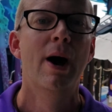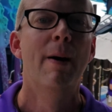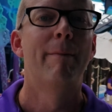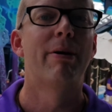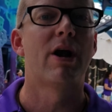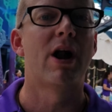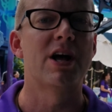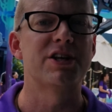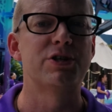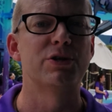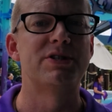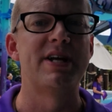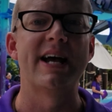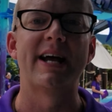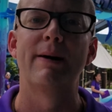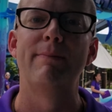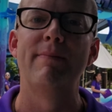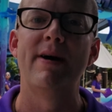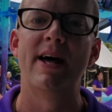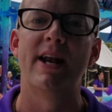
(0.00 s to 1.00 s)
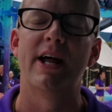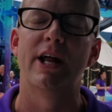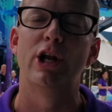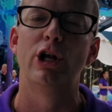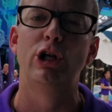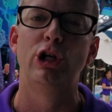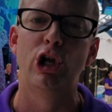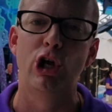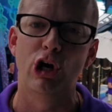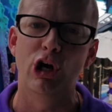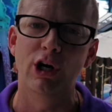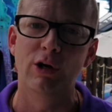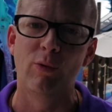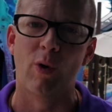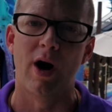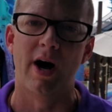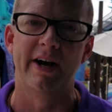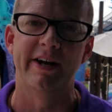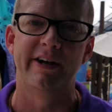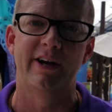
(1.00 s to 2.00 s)
but also take a minute, learn
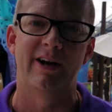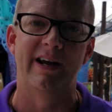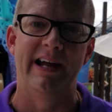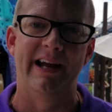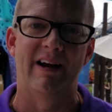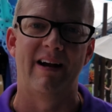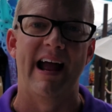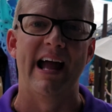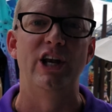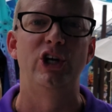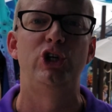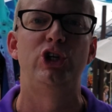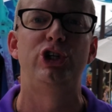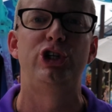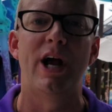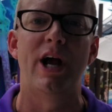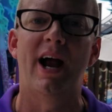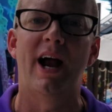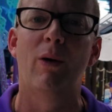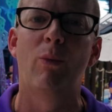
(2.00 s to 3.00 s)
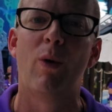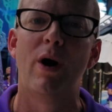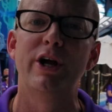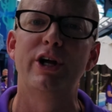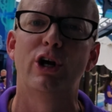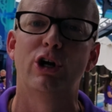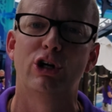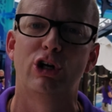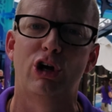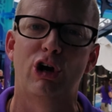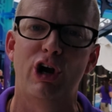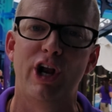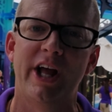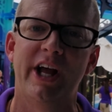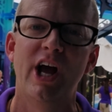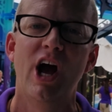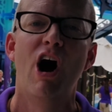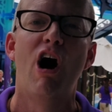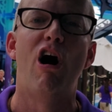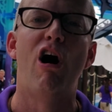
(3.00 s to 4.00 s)
while you're here, and share what you're
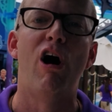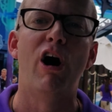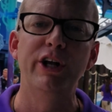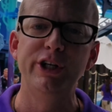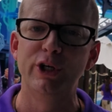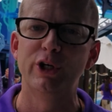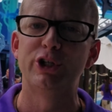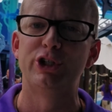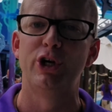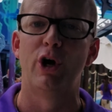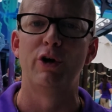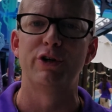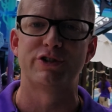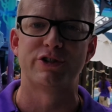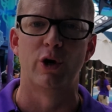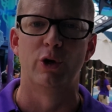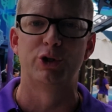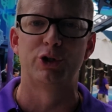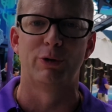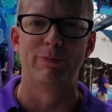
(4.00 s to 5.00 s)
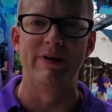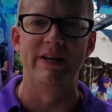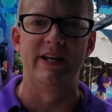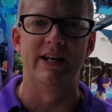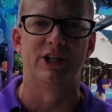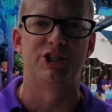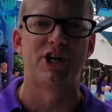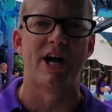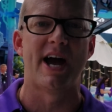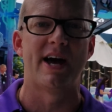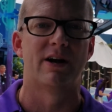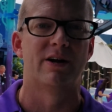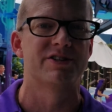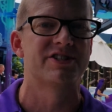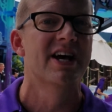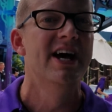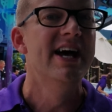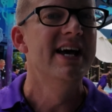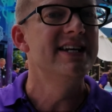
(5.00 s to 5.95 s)
learning on your social media channels.